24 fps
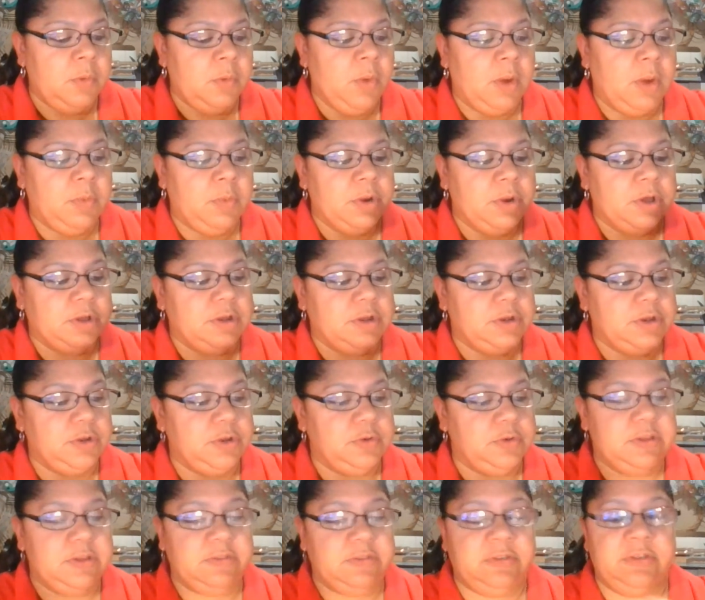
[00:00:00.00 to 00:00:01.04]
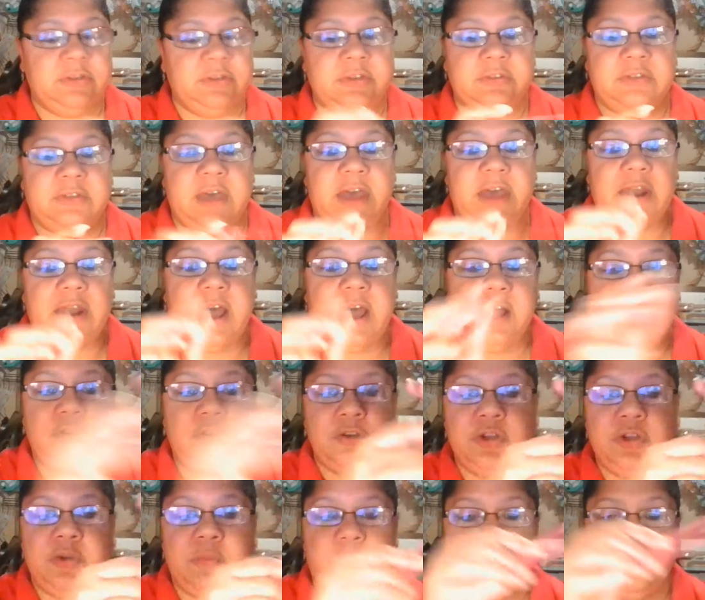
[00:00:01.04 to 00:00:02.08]
what we're going to do is decide how
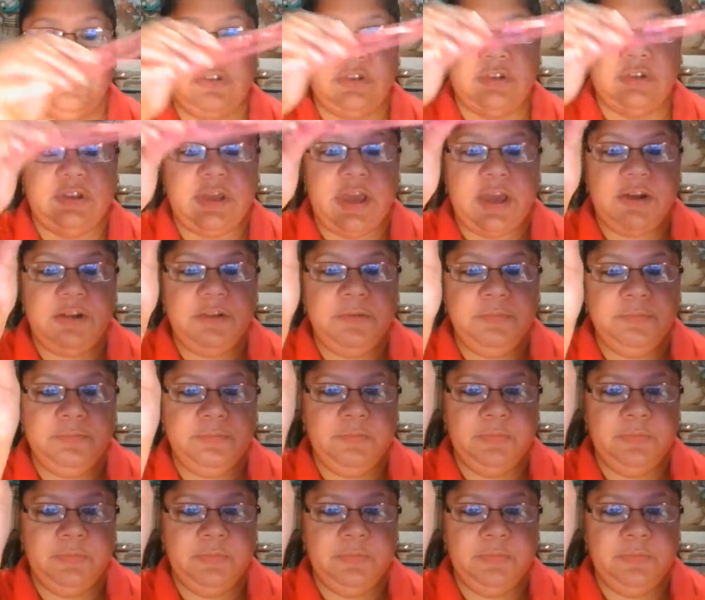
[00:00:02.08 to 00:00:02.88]
long you want your tail.